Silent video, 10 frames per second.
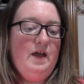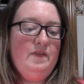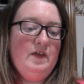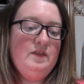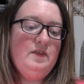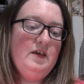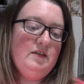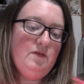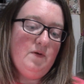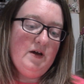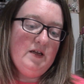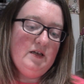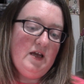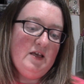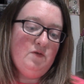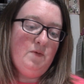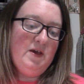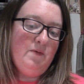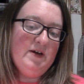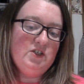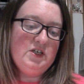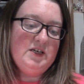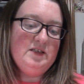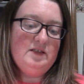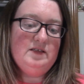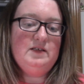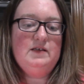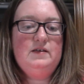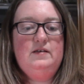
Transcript: And then this one is We Wishes.